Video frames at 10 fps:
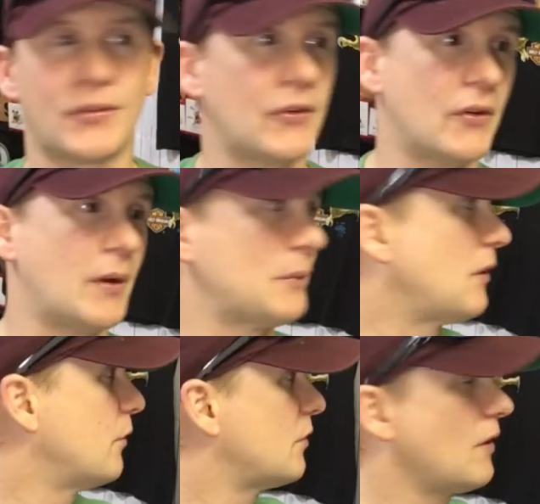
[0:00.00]
So I'm
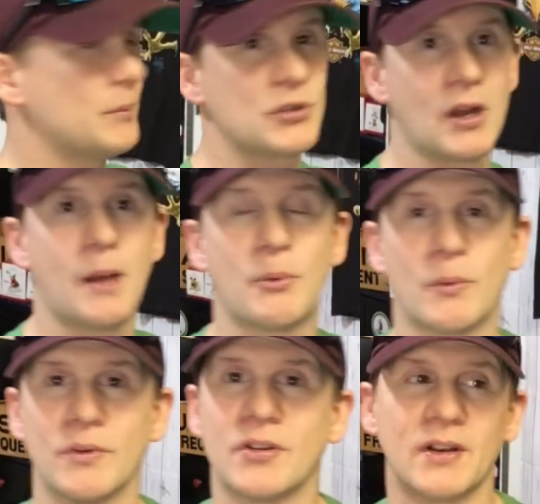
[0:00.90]
closing up shop and
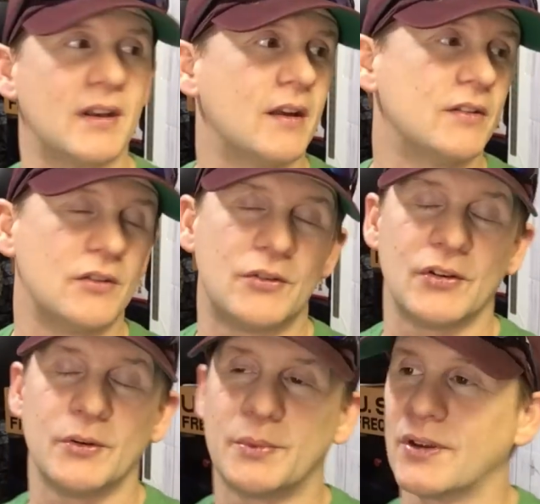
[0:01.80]
we're shutting down
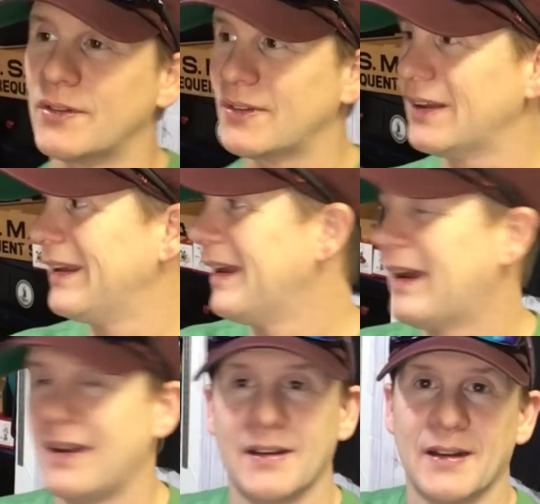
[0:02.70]
YouTube because
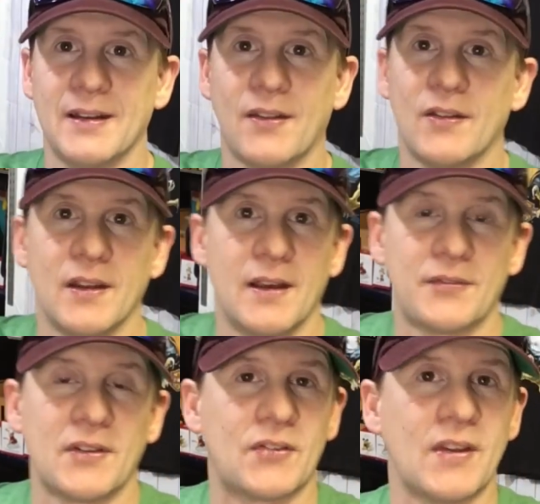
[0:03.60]
I ain't got nothing
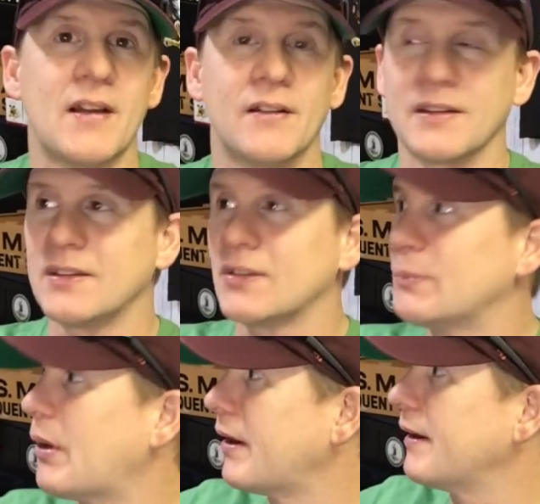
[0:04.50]
left to sell. He
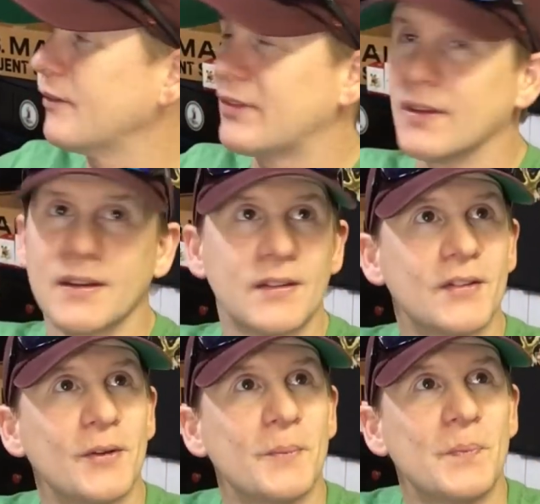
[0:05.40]
just bought everything.
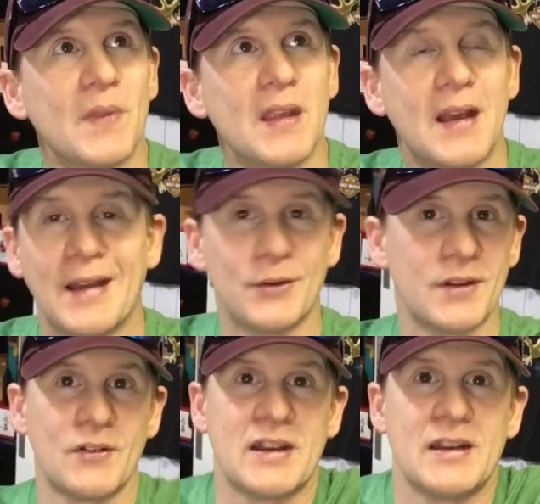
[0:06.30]
So I don't
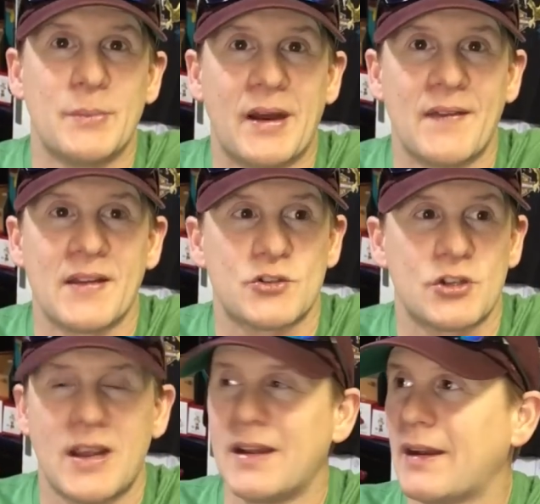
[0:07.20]
even need to buy that
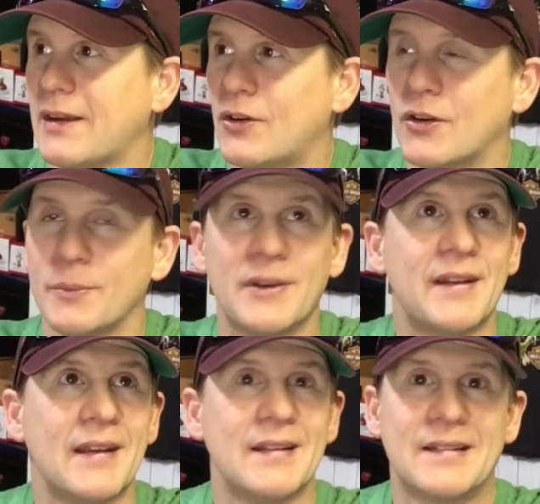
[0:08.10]
shed. I called him
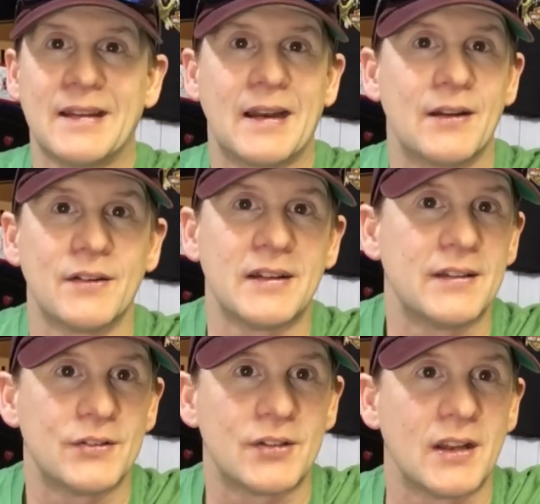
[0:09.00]
today and said, I don't need
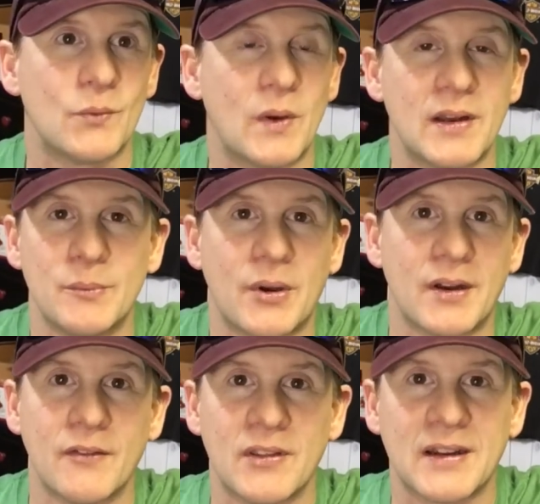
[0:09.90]
the shed. Wayne
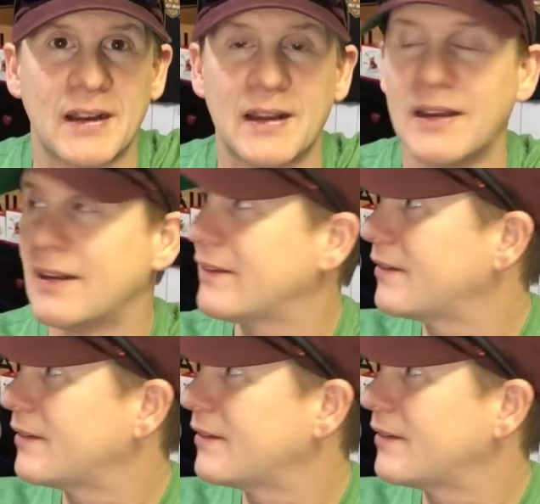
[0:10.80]
bought everything I had.